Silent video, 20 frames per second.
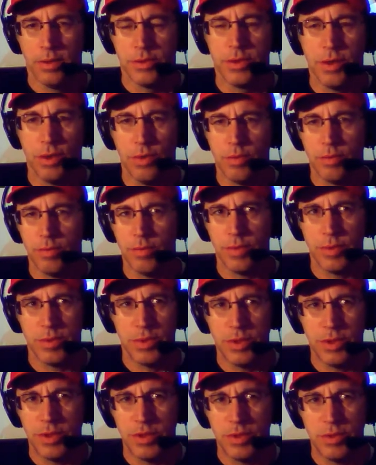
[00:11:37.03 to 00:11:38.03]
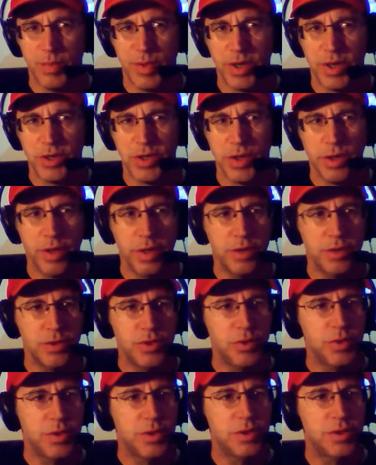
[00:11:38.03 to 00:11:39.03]
So this is a picture here,
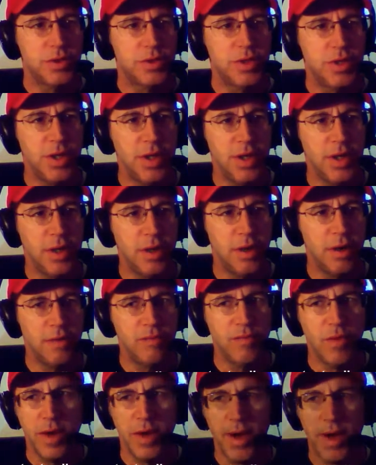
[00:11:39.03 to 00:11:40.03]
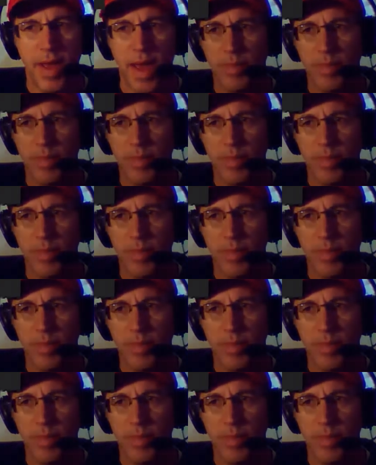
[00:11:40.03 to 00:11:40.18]
as you can see, of what